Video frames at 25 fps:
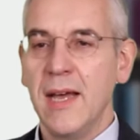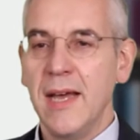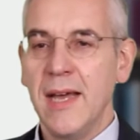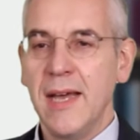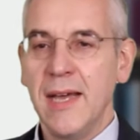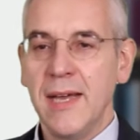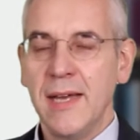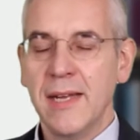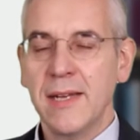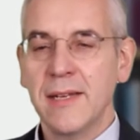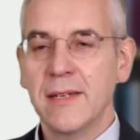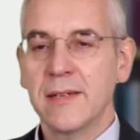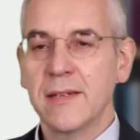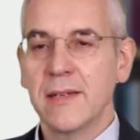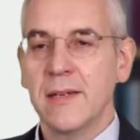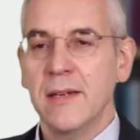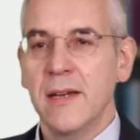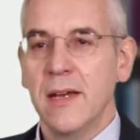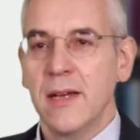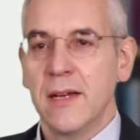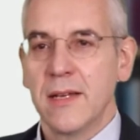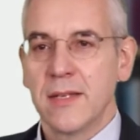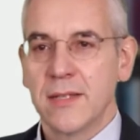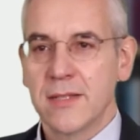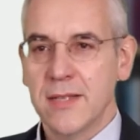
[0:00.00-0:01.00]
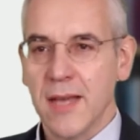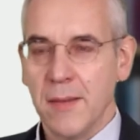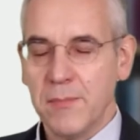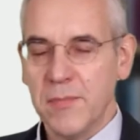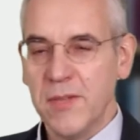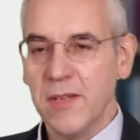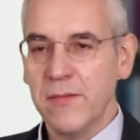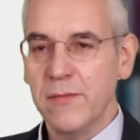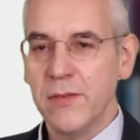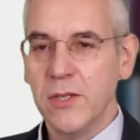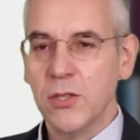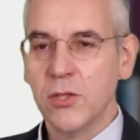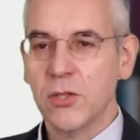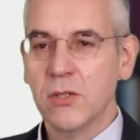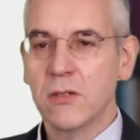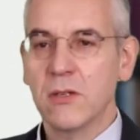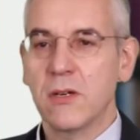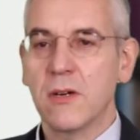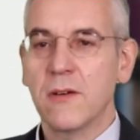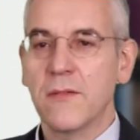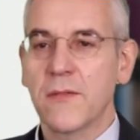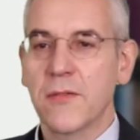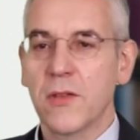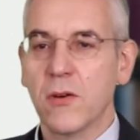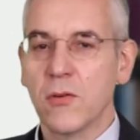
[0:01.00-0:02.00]
And Subdivision
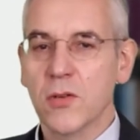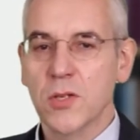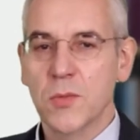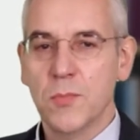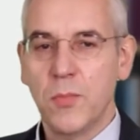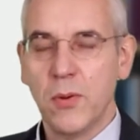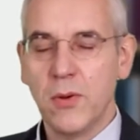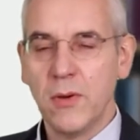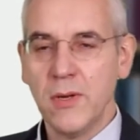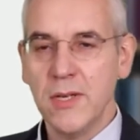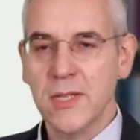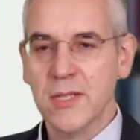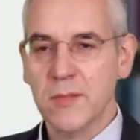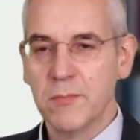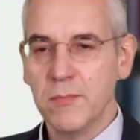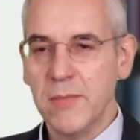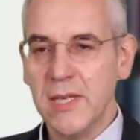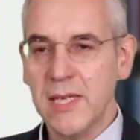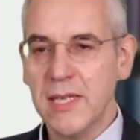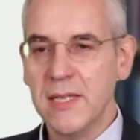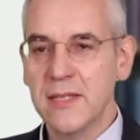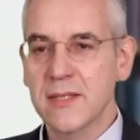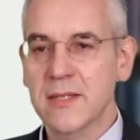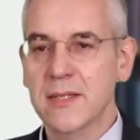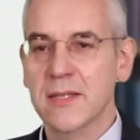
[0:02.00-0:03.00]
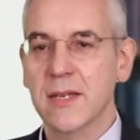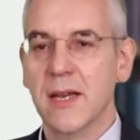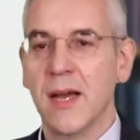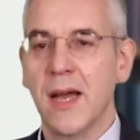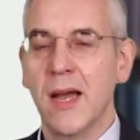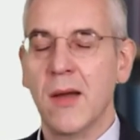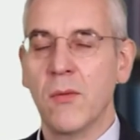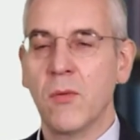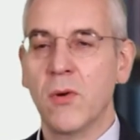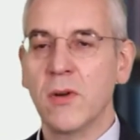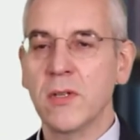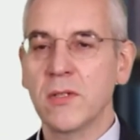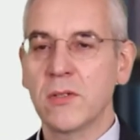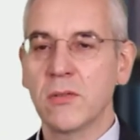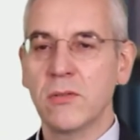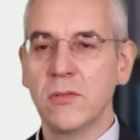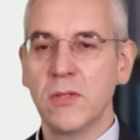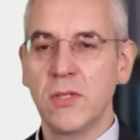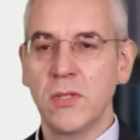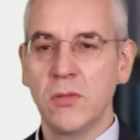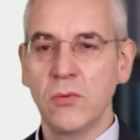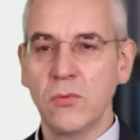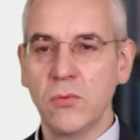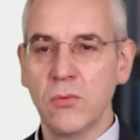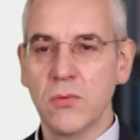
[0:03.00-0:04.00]
of those points means I want to
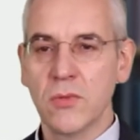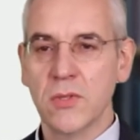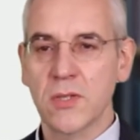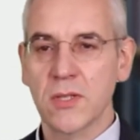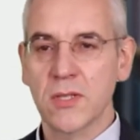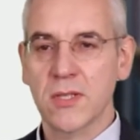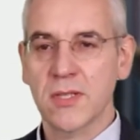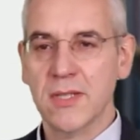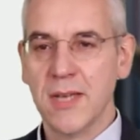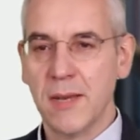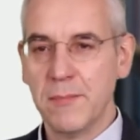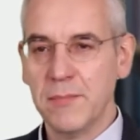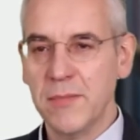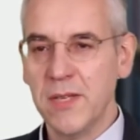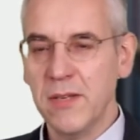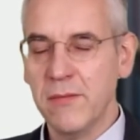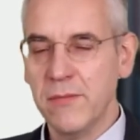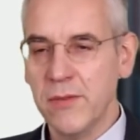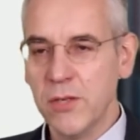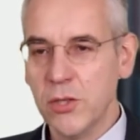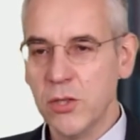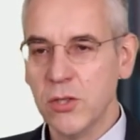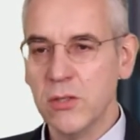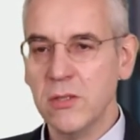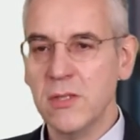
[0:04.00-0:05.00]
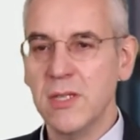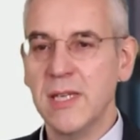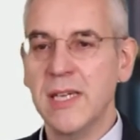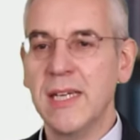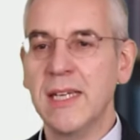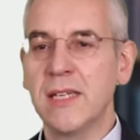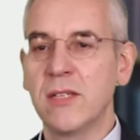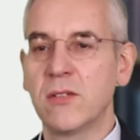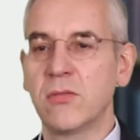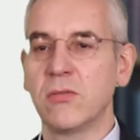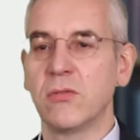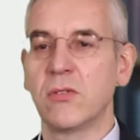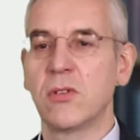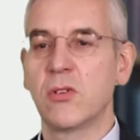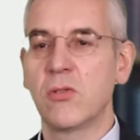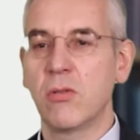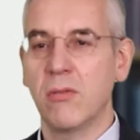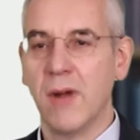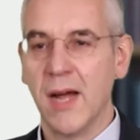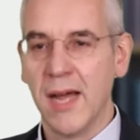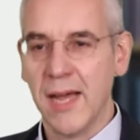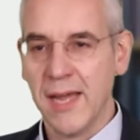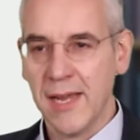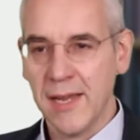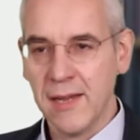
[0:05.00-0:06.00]
use a subdivision into
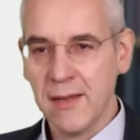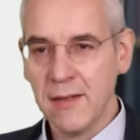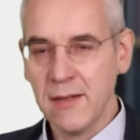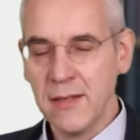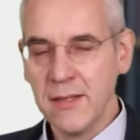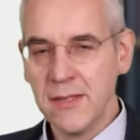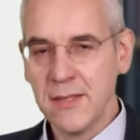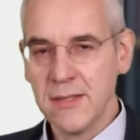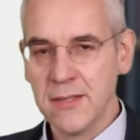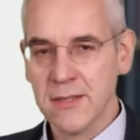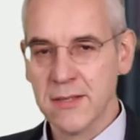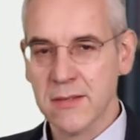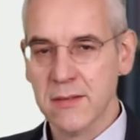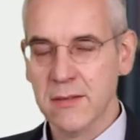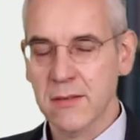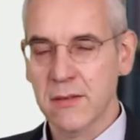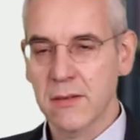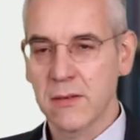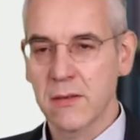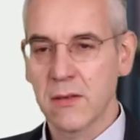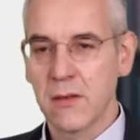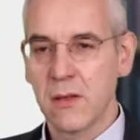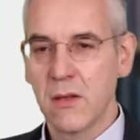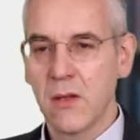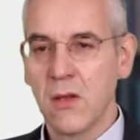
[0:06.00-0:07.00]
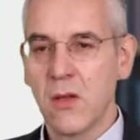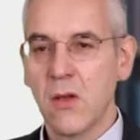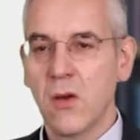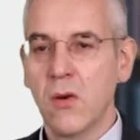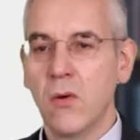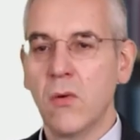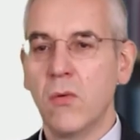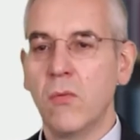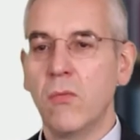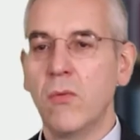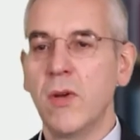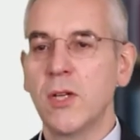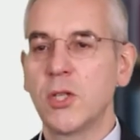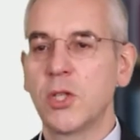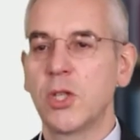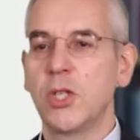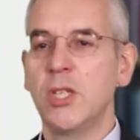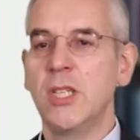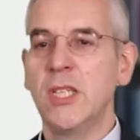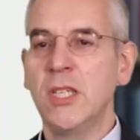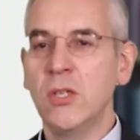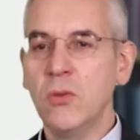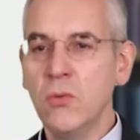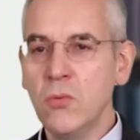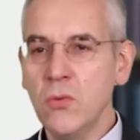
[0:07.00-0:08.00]
triangles which
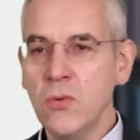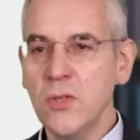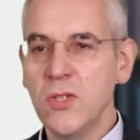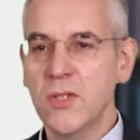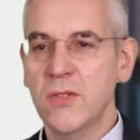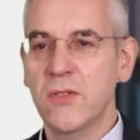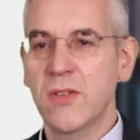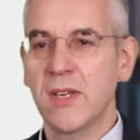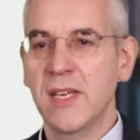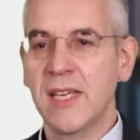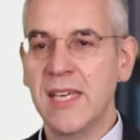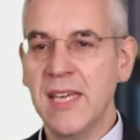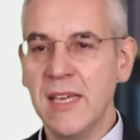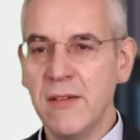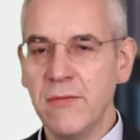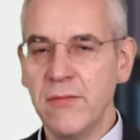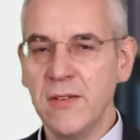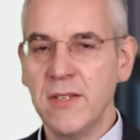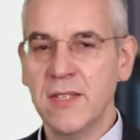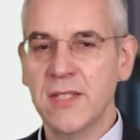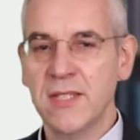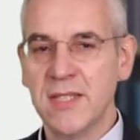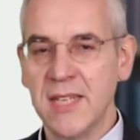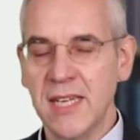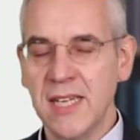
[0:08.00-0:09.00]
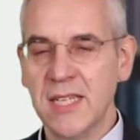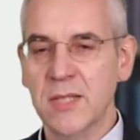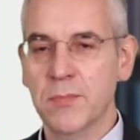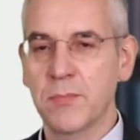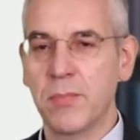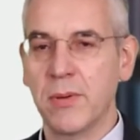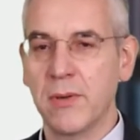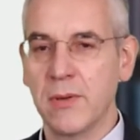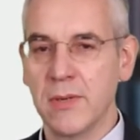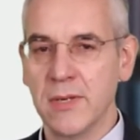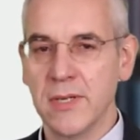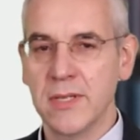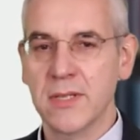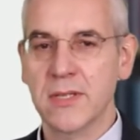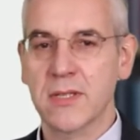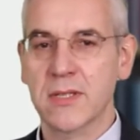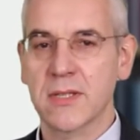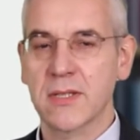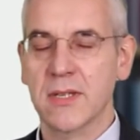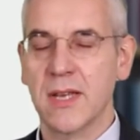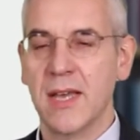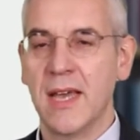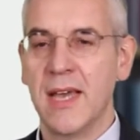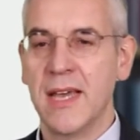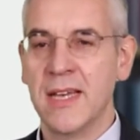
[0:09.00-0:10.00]
use the given six
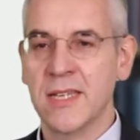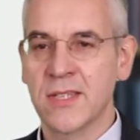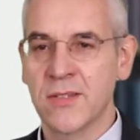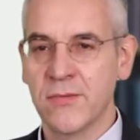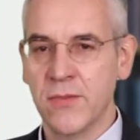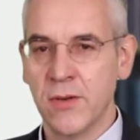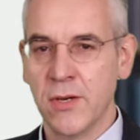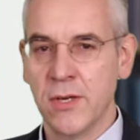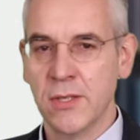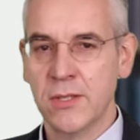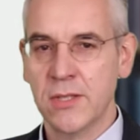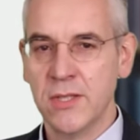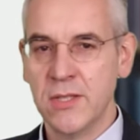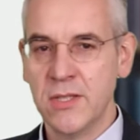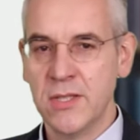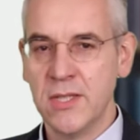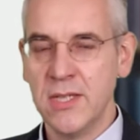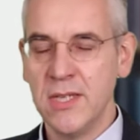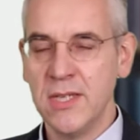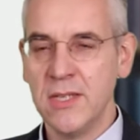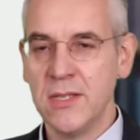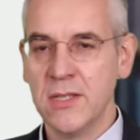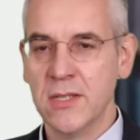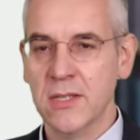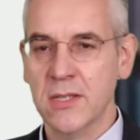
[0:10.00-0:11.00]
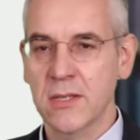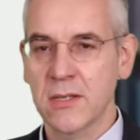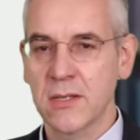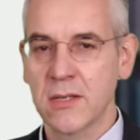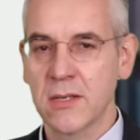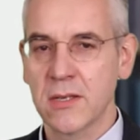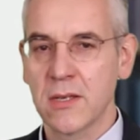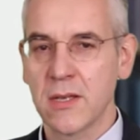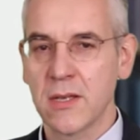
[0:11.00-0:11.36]
points as vertices,